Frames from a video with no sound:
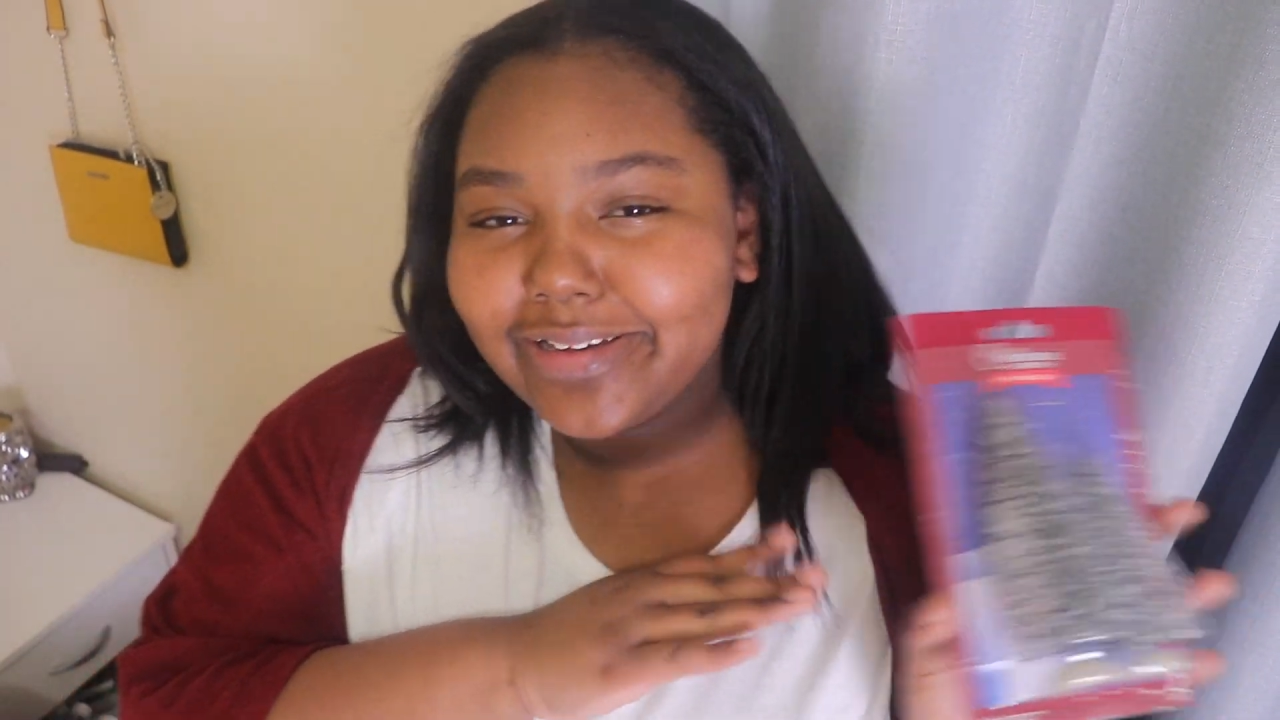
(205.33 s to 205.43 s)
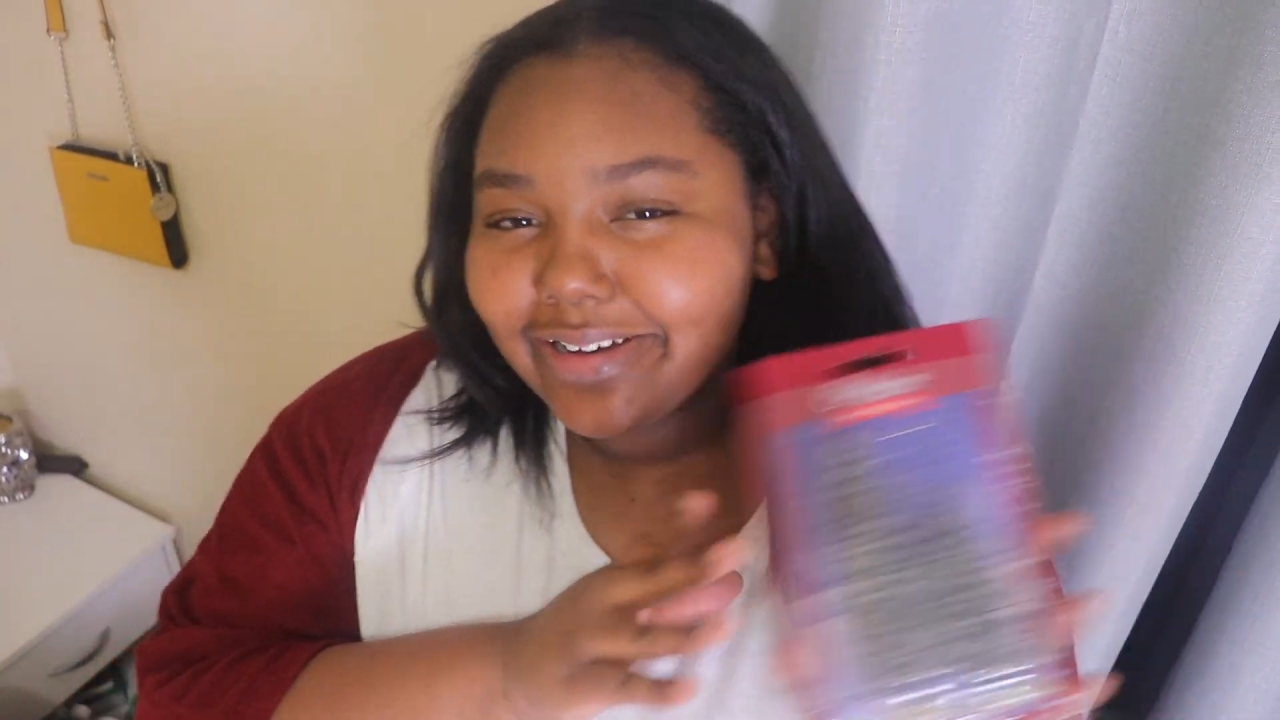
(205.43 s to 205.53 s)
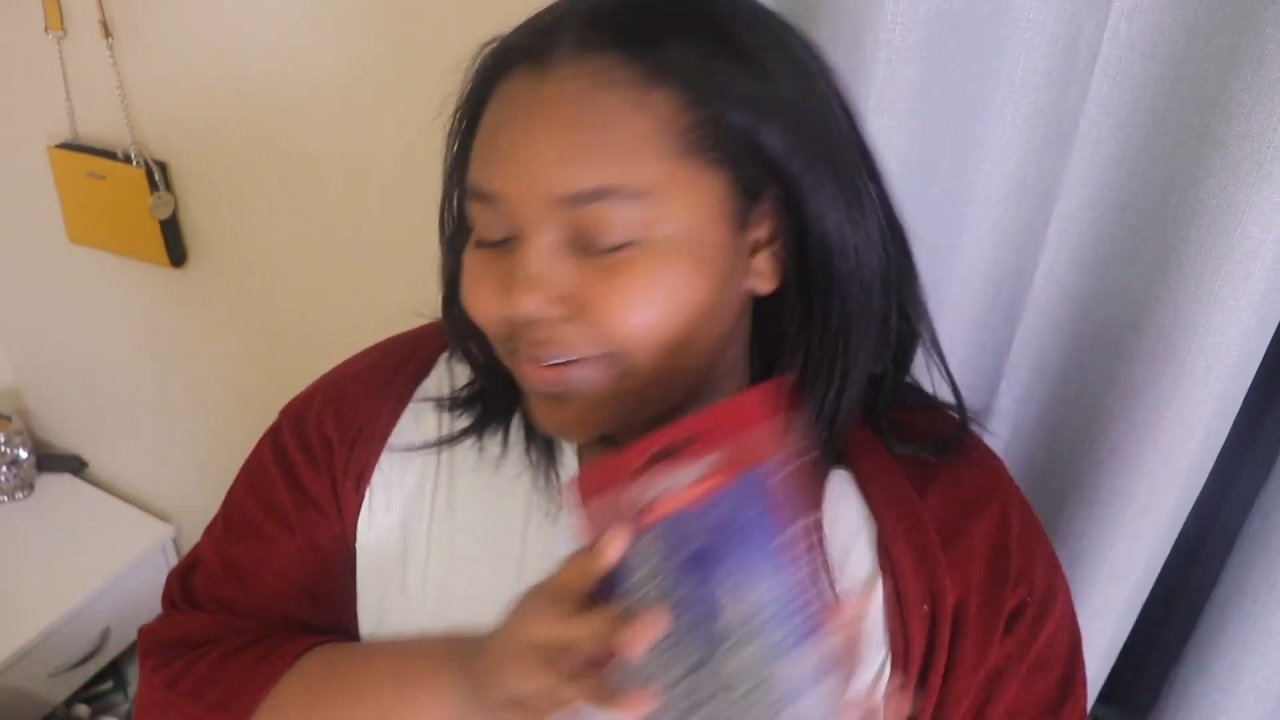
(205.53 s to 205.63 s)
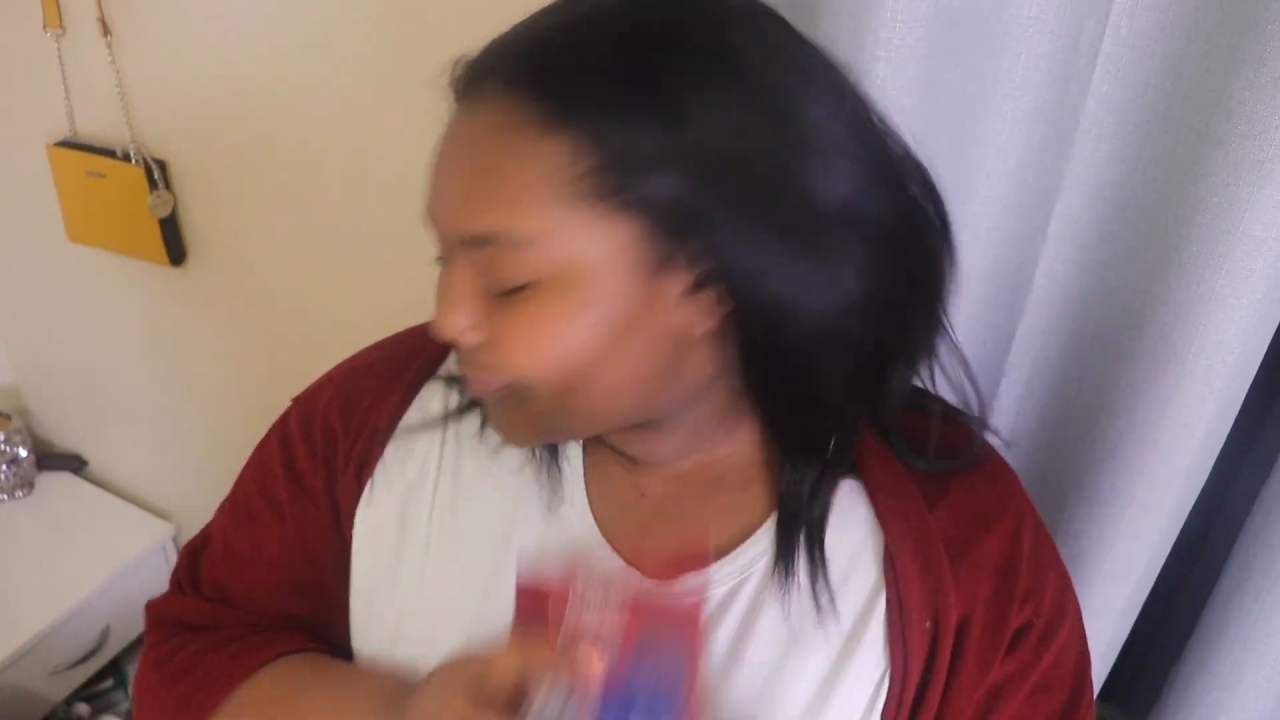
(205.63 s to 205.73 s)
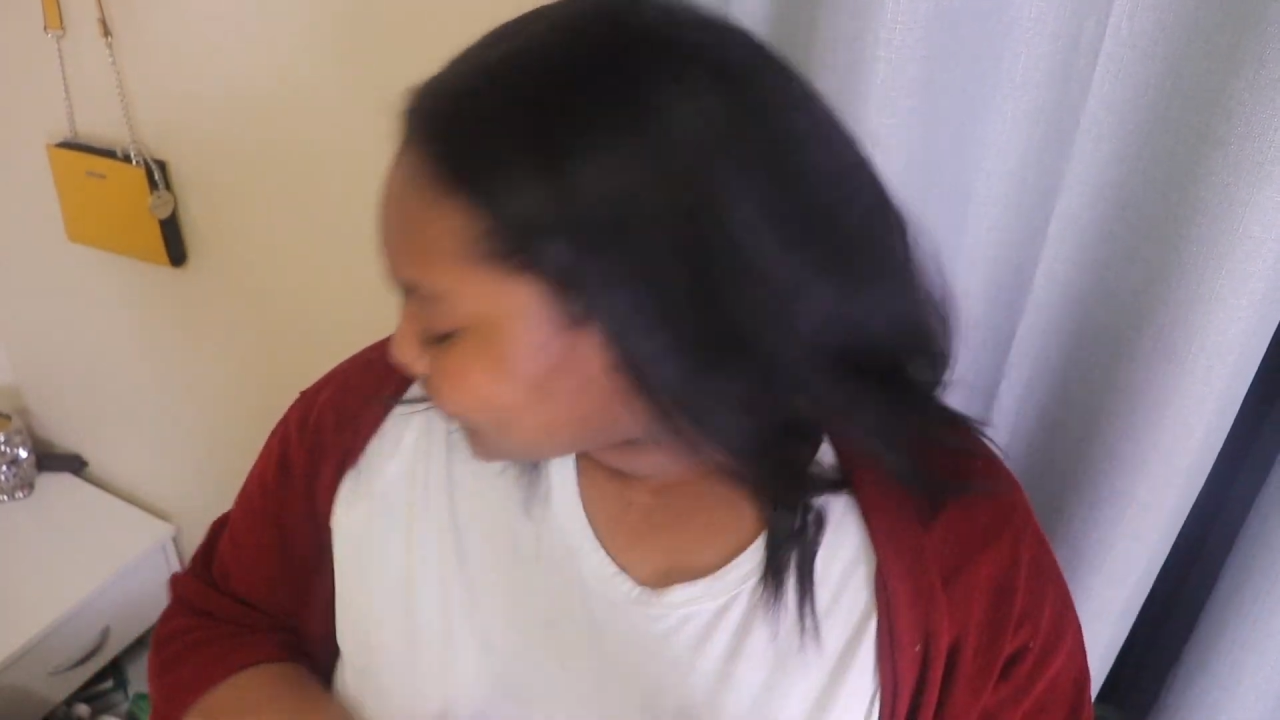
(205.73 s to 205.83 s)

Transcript: you know?